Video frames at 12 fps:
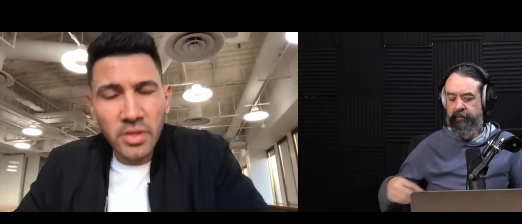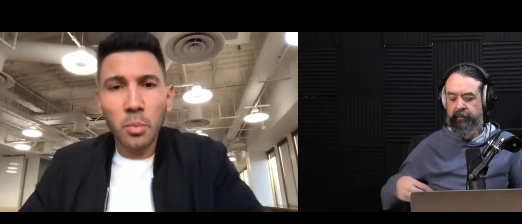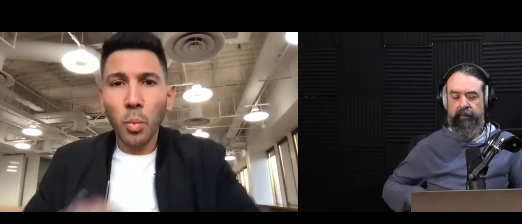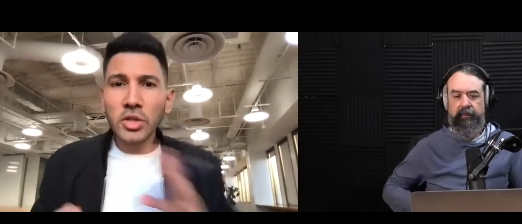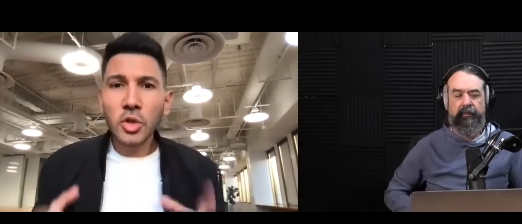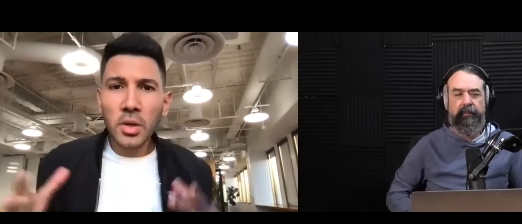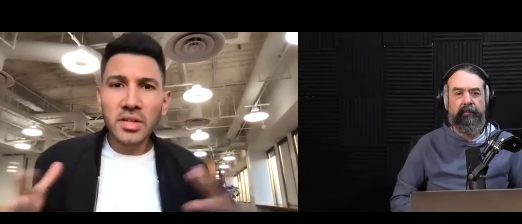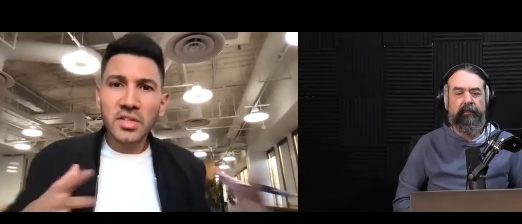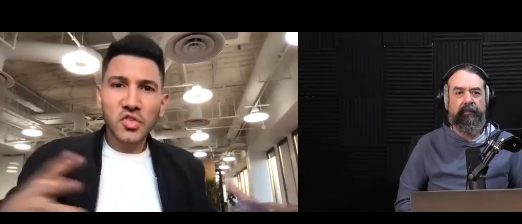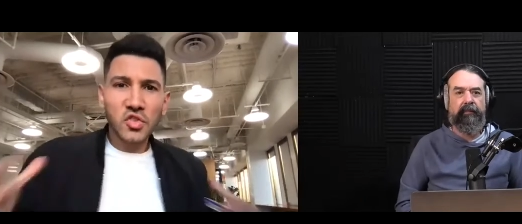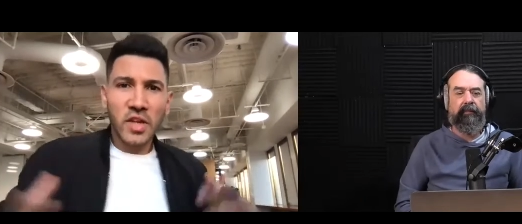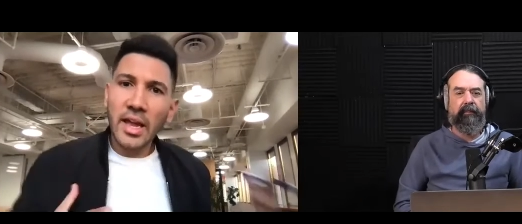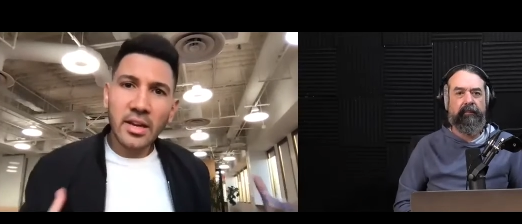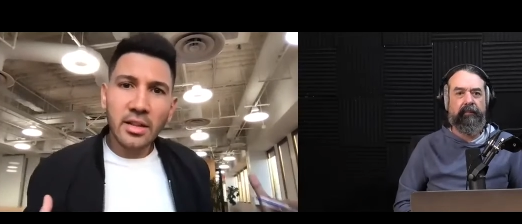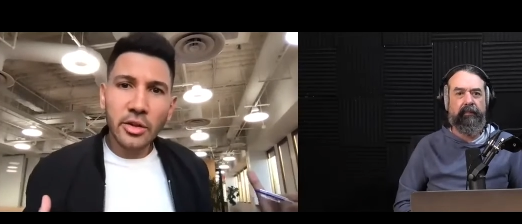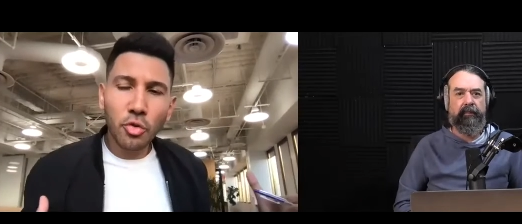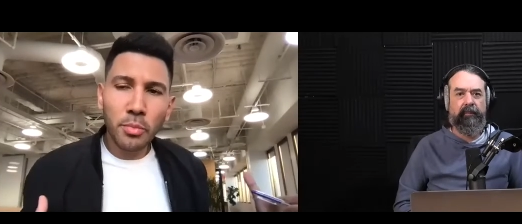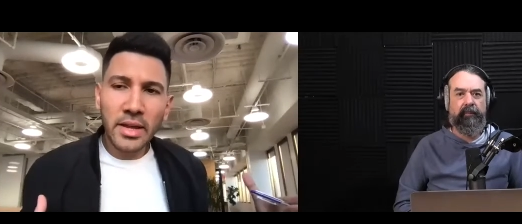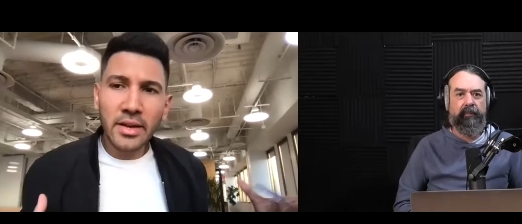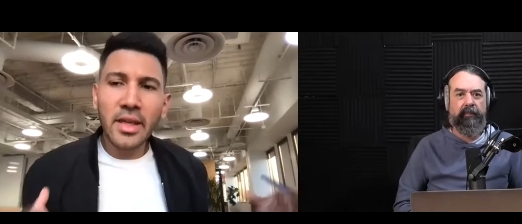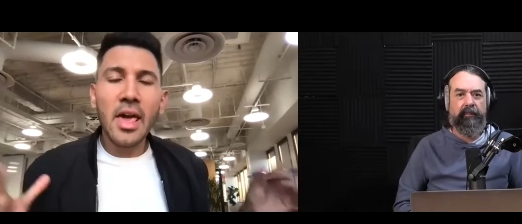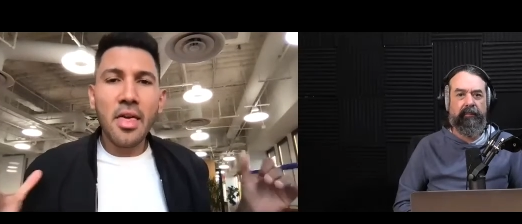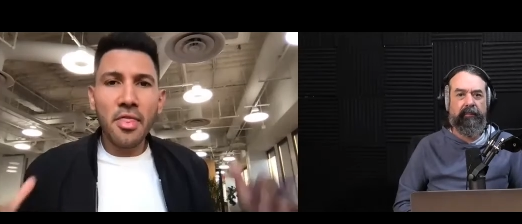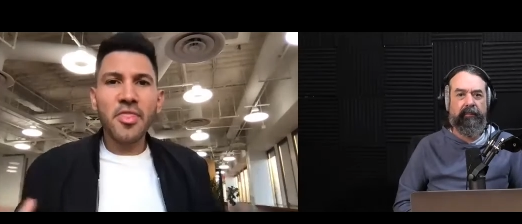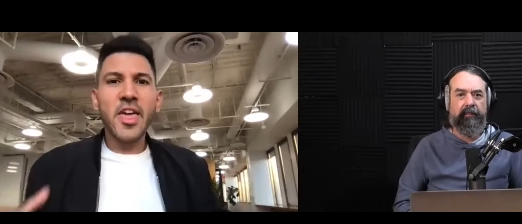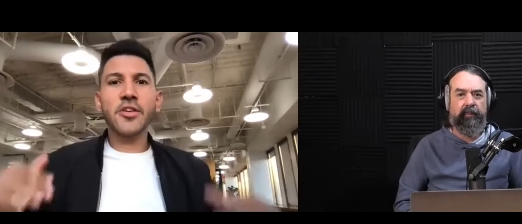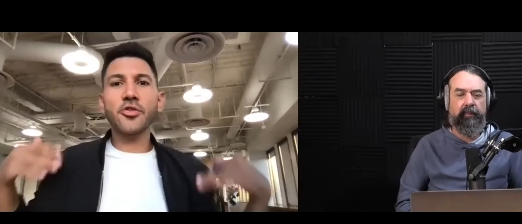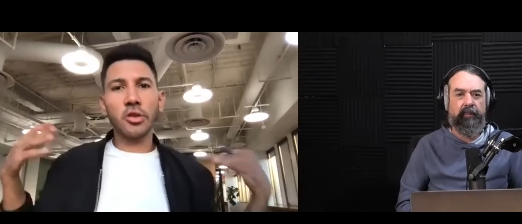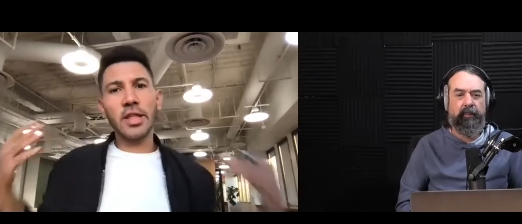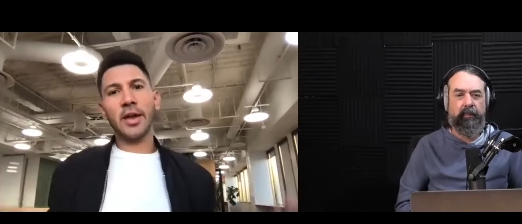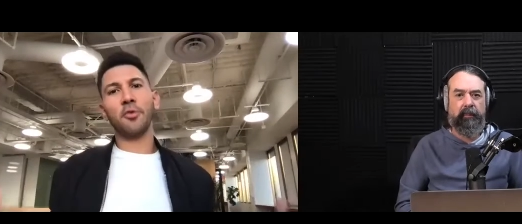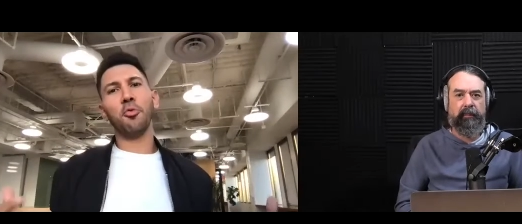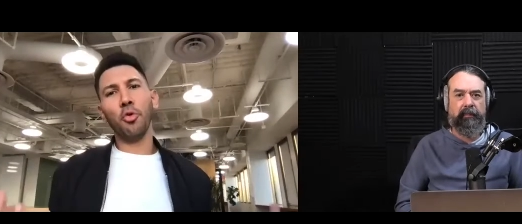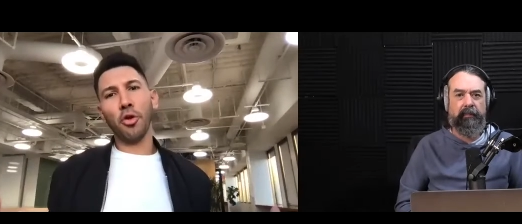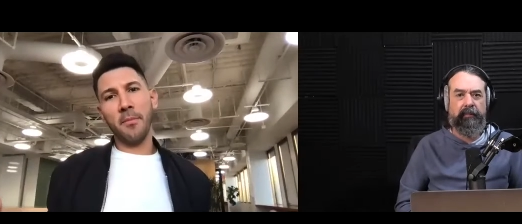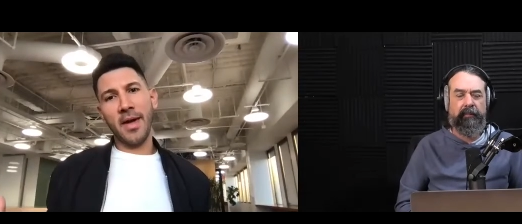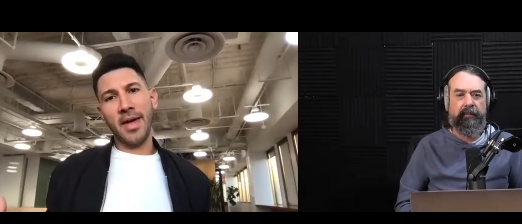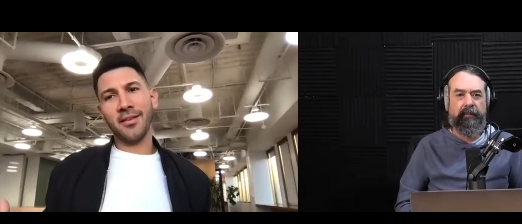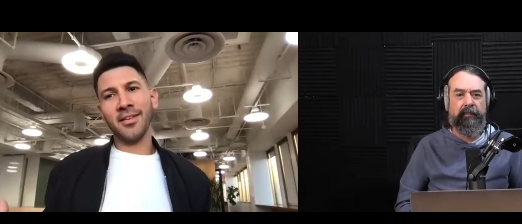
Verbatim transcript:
Speaker 1: Then, when you understand it a little bit, then you're allowed to automate.